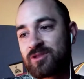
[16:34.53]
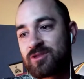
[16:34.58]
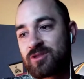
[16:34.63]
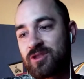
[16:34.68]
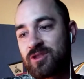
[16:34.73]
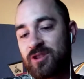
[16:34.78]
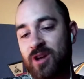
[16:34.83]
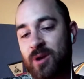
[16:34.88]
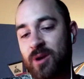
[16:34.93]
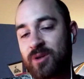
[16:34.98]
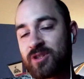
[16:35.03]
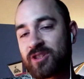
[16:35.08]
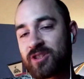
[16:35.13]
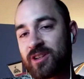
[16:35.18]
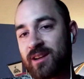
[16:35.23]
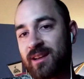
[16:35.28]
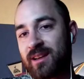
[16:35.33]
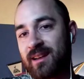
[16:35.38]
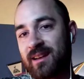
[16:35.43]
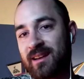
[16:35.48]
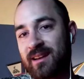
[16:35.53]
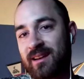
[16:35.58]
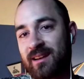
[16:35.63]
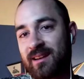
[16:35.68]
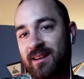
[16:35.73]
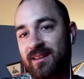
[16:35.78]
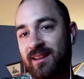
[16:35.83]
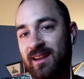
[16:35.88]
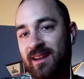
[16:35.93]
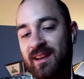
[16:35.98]
Genosha in
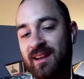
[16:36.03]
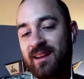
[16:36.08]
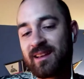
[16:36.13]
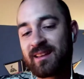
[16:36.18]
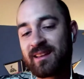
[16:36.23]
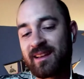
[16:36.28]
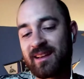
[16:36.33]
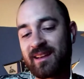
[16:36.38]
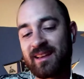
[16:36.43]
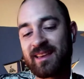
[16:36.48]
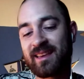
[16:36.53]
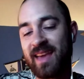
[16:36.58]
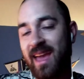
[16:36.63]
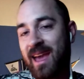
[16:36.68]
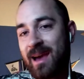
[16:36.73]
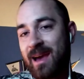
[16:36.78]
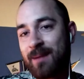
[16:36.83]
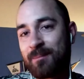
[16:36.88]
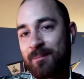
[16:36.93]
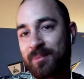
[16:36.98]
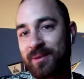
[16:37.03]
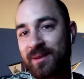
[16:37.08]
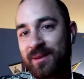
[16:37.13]
like a camp.